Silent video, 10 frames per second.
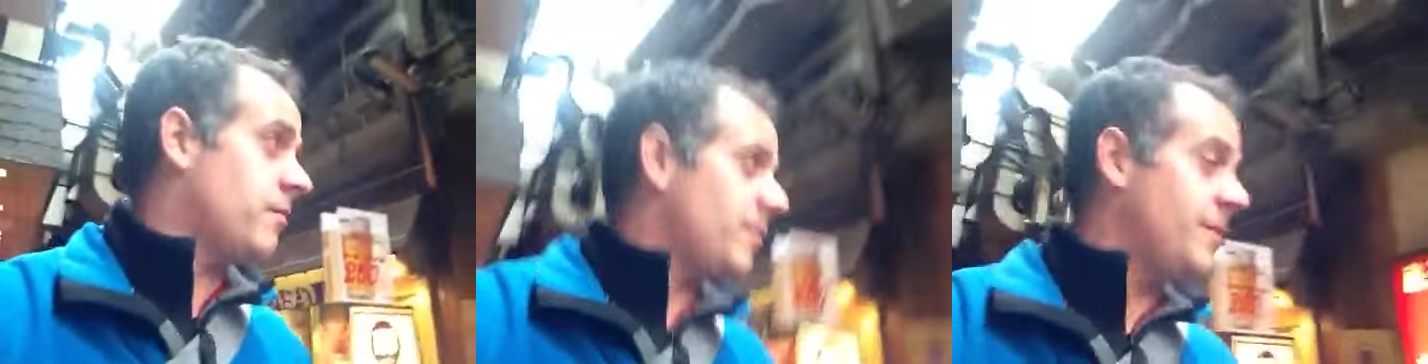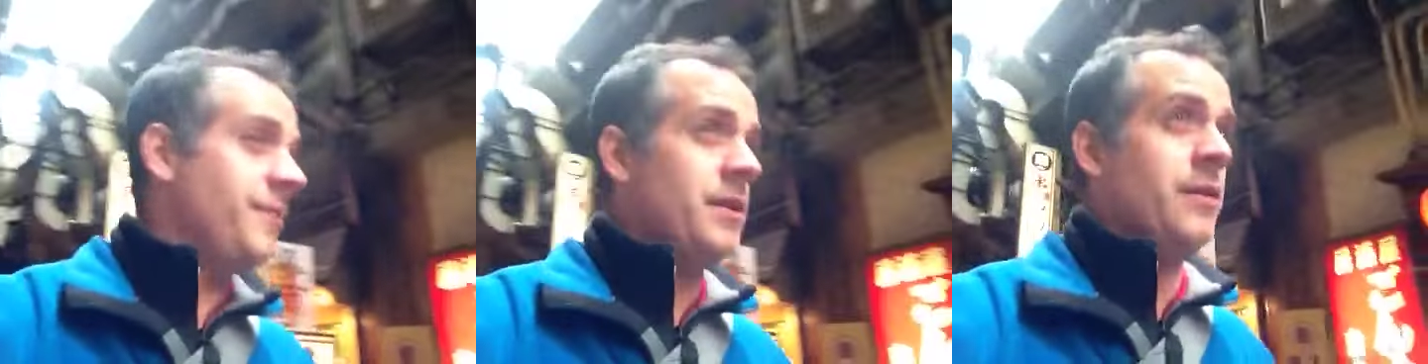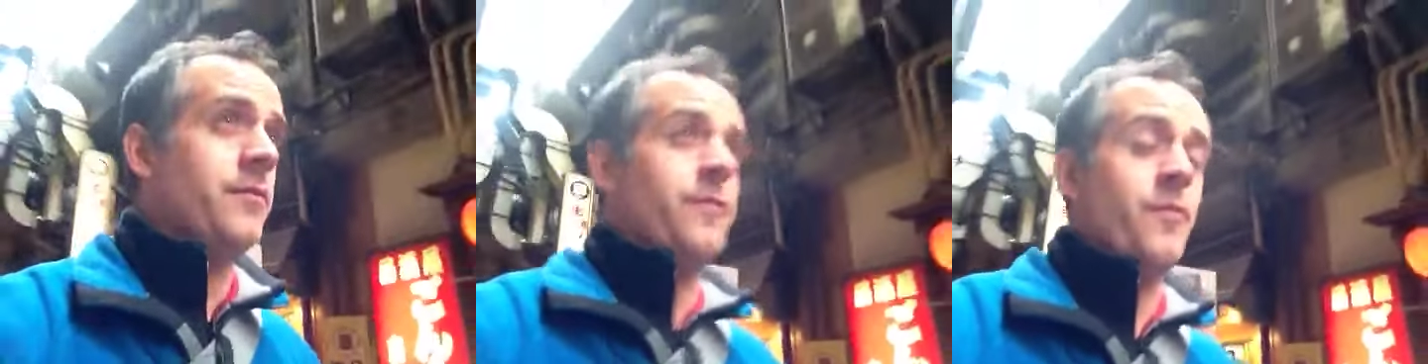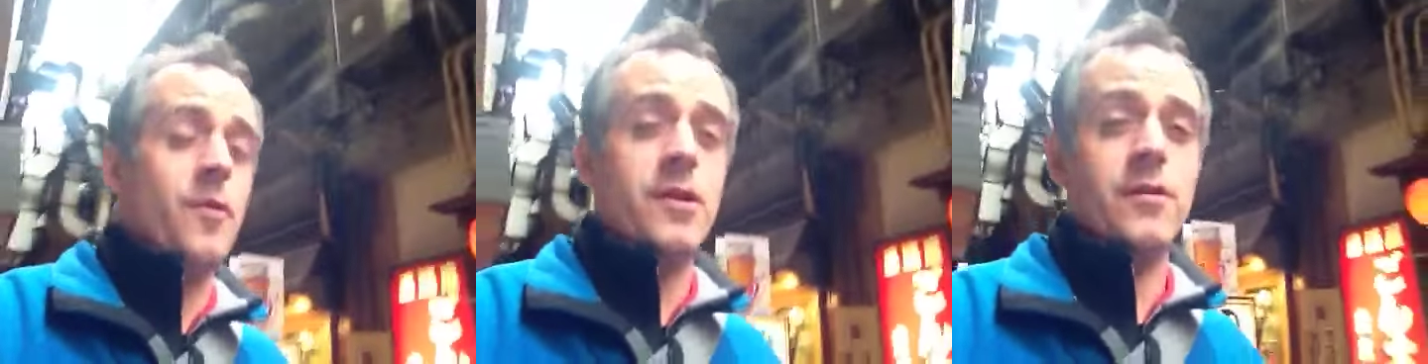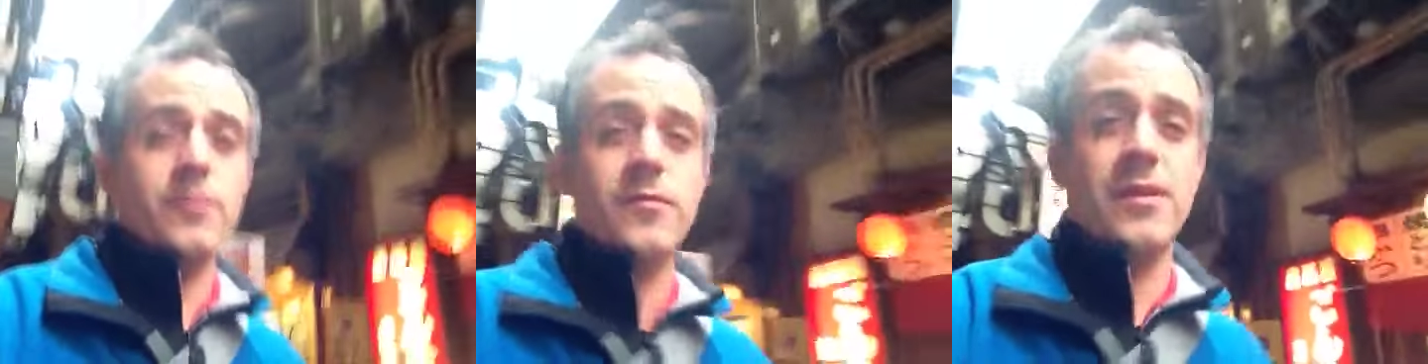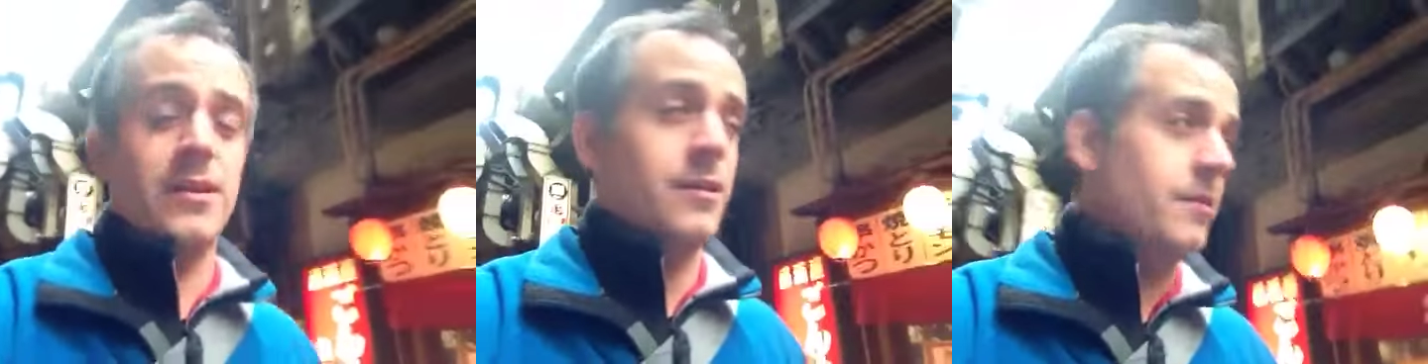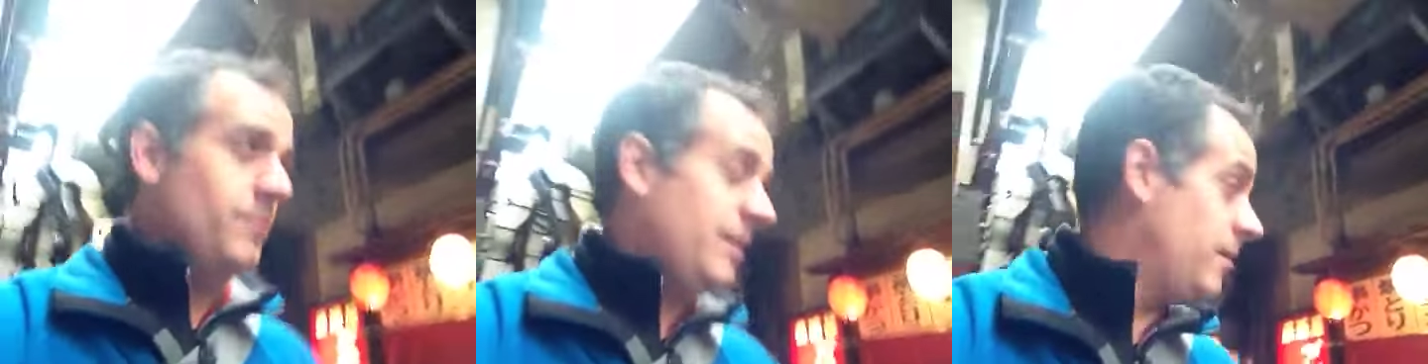So I've been living here for four years, and
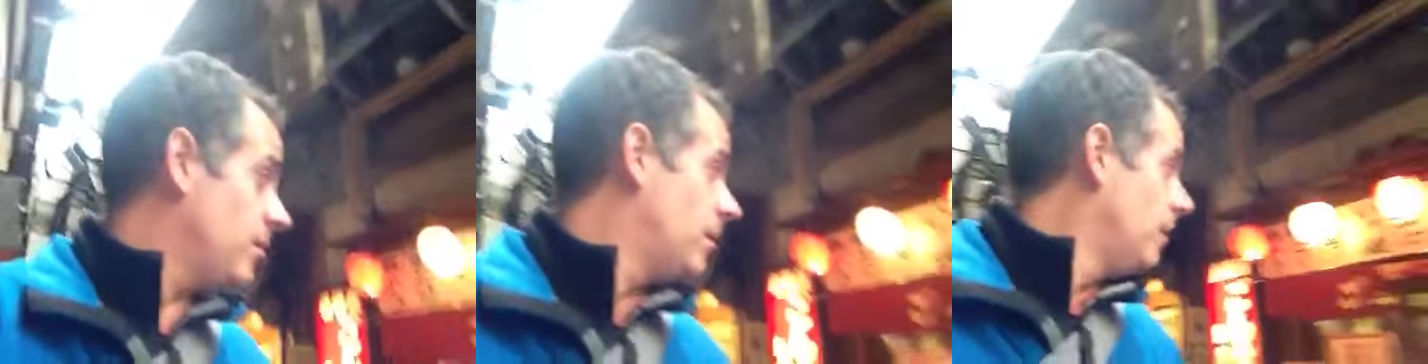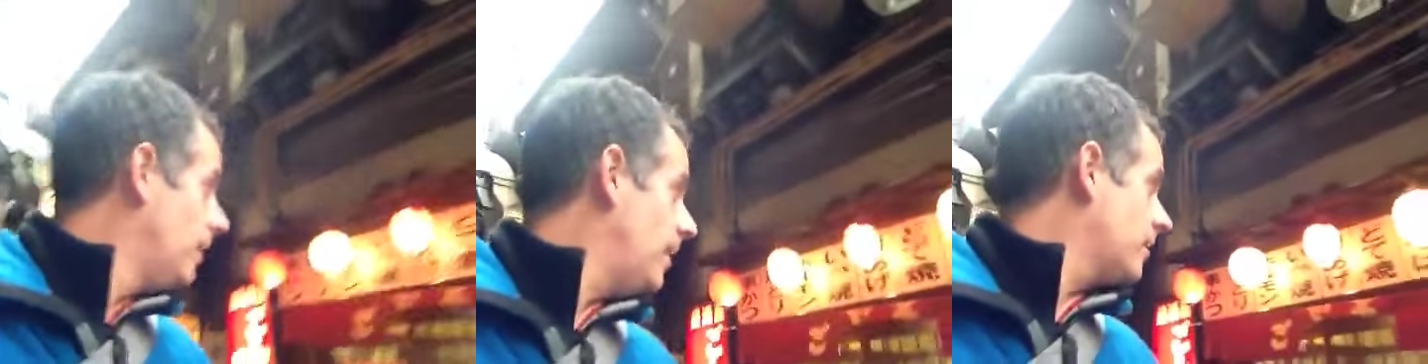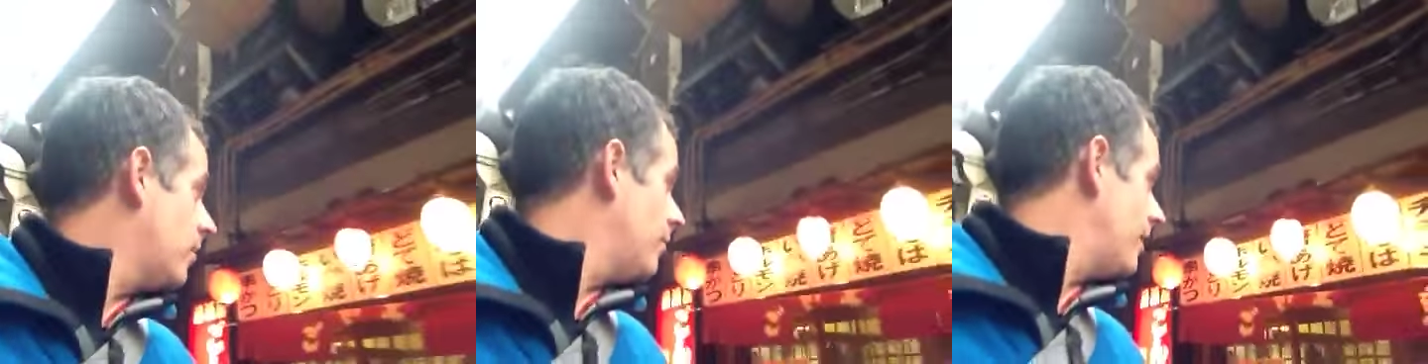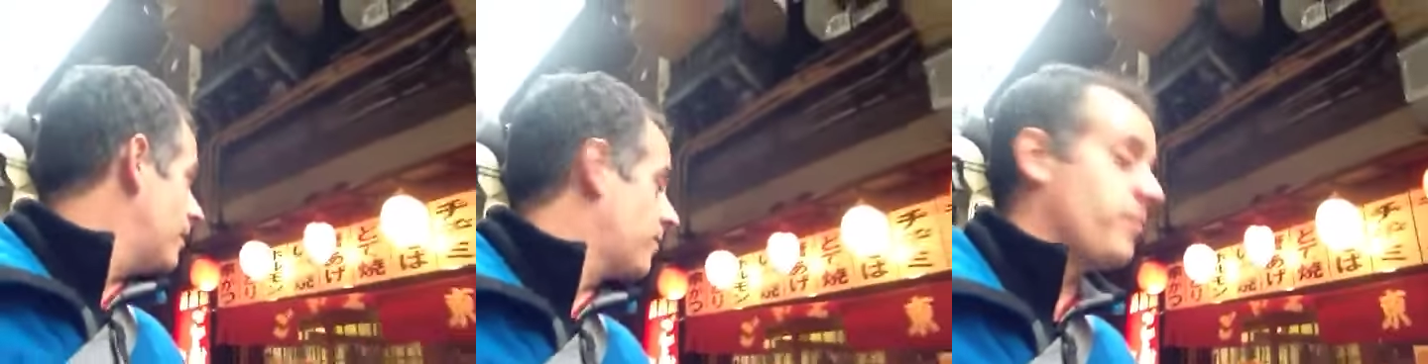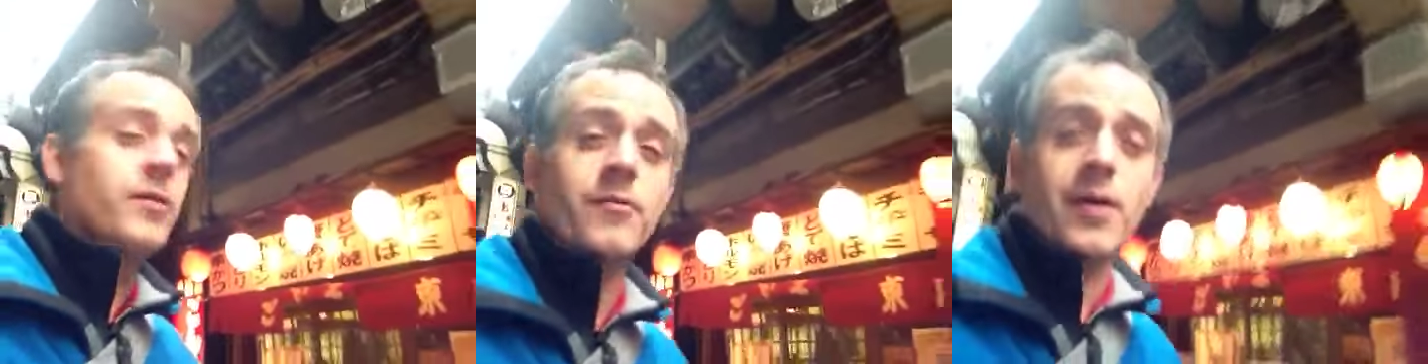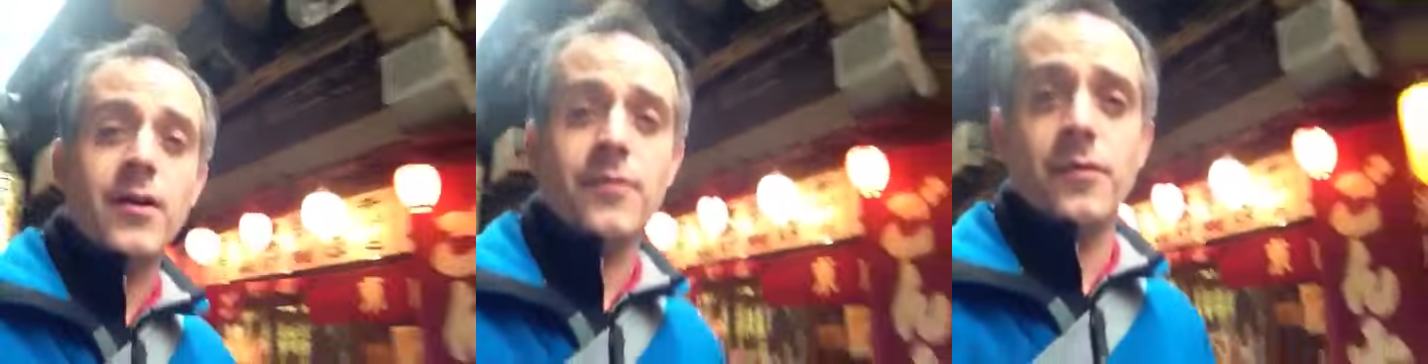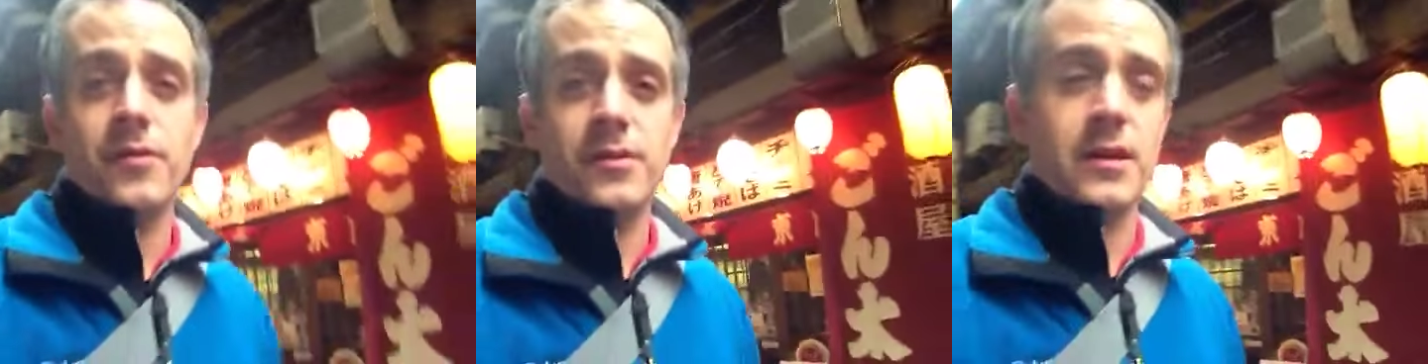here in Kobe, it's pretty rare
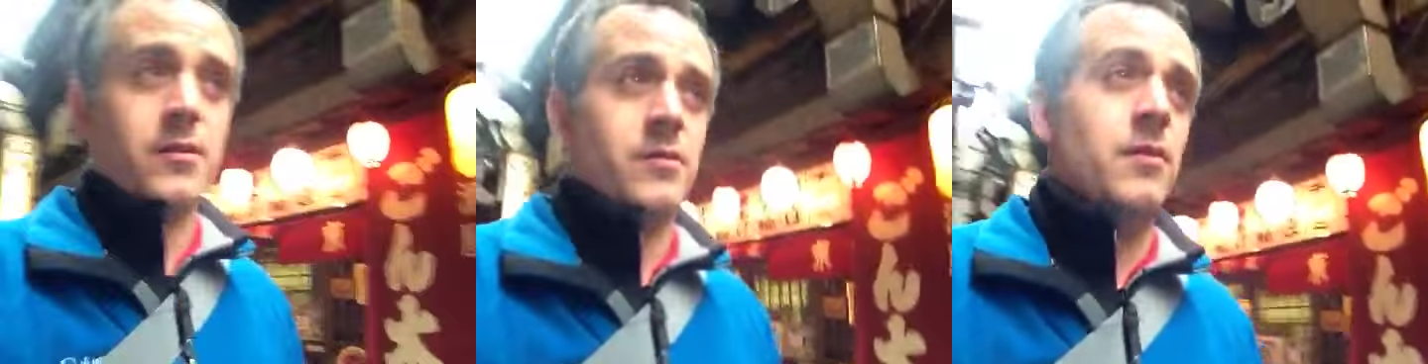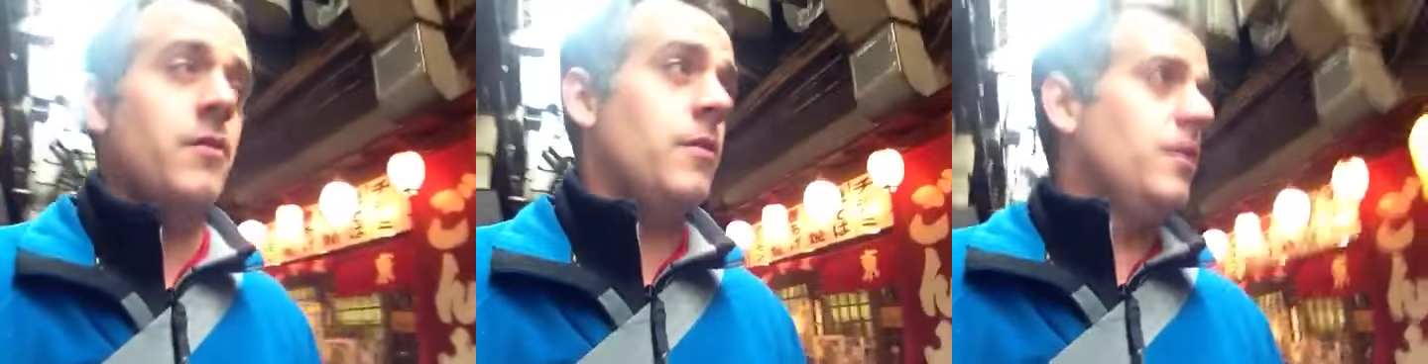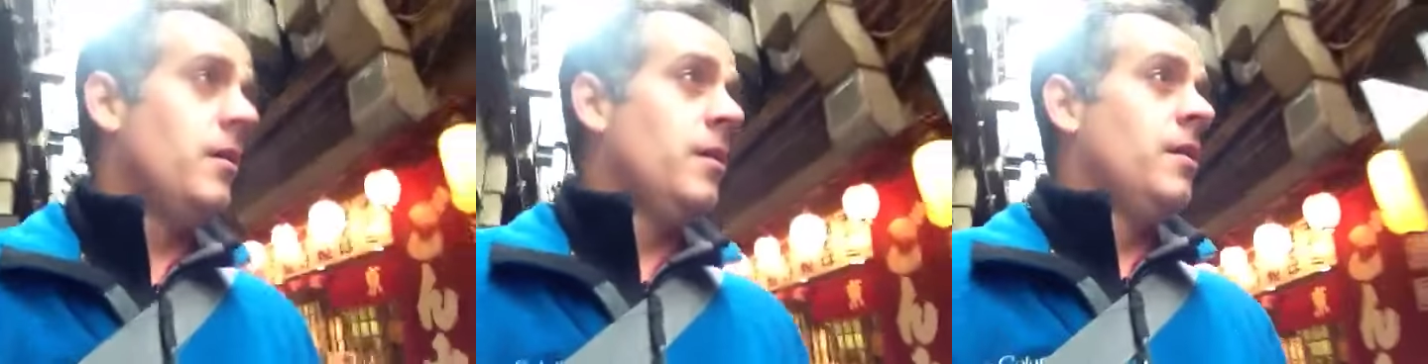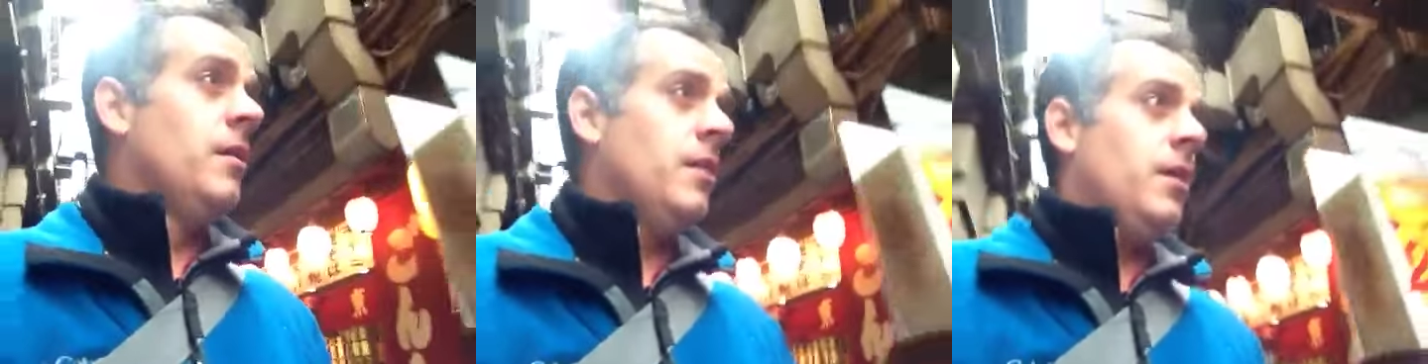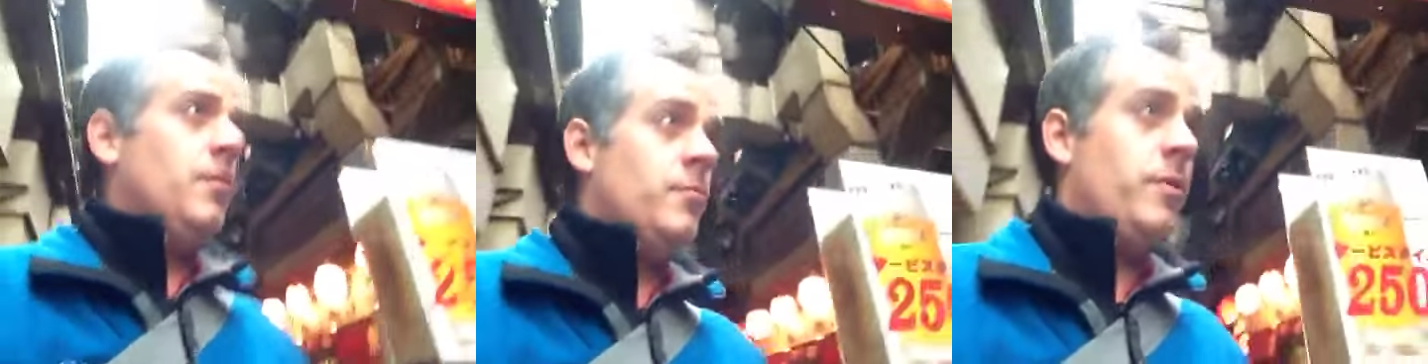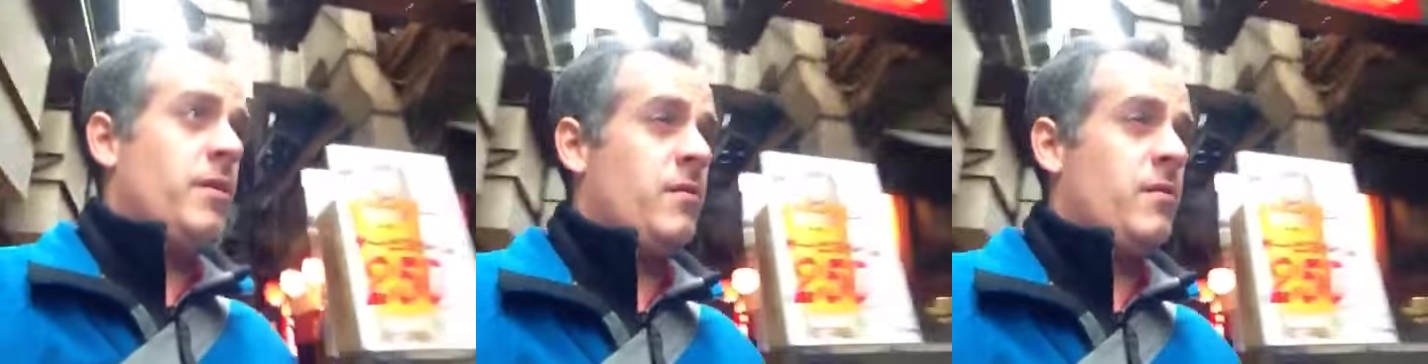for us to get snow. Um, but